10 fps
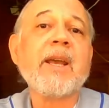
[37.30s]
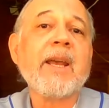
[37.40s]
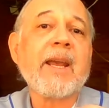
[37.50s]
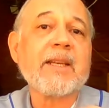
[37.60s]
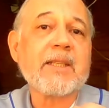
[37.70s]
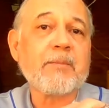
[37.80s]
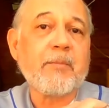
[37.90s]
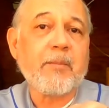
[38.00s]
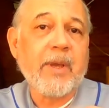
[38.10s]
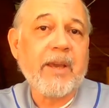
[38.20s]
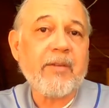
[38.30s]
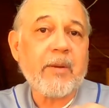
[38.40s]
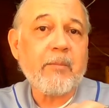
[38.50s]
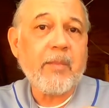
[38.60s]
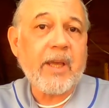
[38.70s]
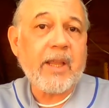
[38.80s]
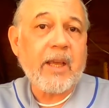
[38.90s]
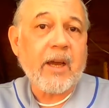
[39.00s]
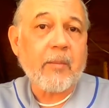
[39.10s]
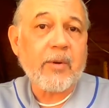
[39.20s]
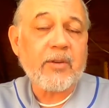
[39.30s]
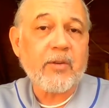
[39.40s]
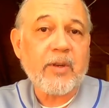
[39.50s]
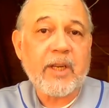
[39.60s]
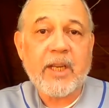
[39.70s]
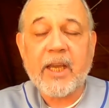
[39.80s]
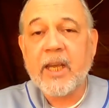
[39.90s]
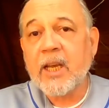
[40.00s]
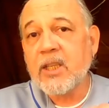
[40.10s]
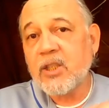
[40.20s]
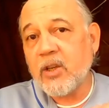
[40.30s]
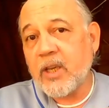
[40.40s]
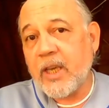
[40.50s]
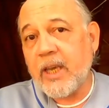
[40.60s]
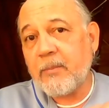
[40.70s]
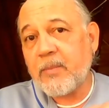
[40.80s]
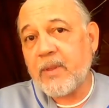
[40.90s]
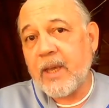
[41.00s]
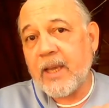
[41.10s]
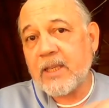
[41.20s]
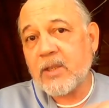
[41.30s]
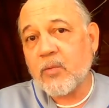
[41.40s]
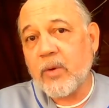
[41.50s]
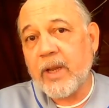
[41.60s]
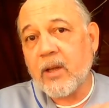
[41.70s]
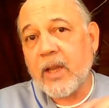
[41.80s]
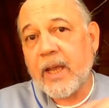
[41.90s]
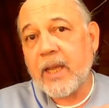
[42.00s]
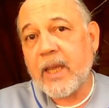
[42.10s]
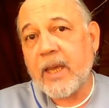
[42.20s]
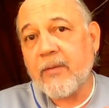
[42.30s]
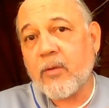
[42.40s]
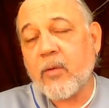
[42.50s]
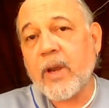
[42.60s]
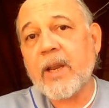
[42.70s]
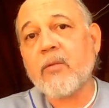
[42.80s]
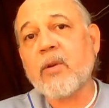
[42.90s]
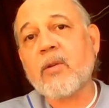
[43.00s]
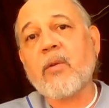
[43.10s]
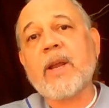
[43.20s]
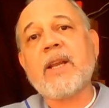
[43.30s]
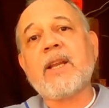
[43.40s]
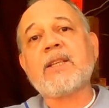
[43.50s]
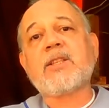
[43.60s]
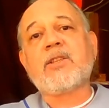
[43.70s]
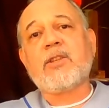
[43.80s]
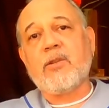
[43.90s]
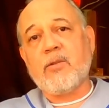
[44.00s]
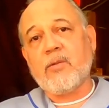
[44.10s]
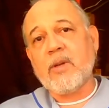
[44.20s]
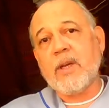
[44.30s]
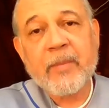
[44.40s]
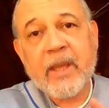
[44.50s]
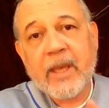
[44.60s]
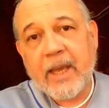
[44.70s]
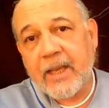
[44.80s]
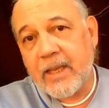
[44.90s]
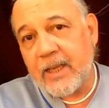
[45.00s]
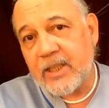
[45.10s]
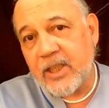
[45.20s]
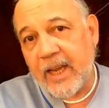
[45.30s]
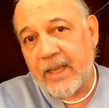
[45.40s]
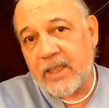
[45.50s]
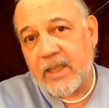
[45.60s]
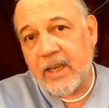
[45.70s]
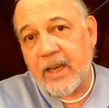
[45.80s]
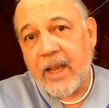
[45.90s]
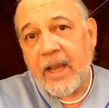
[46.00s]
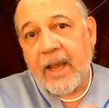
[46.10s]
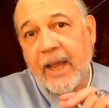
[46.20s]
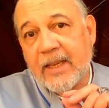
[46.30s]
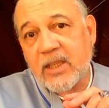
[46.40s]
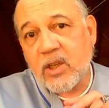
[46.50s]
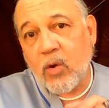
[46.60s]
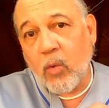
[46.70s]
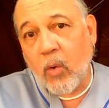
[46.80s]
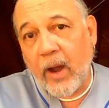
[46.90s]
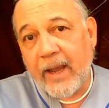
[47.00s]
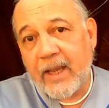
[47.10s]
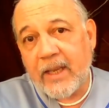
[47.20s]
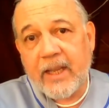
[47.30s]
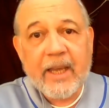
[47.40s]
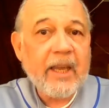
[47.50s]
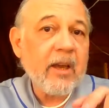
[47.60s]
has given me the opportunity to keep things real and give credit where credit is due. Kenley Jansen has quietly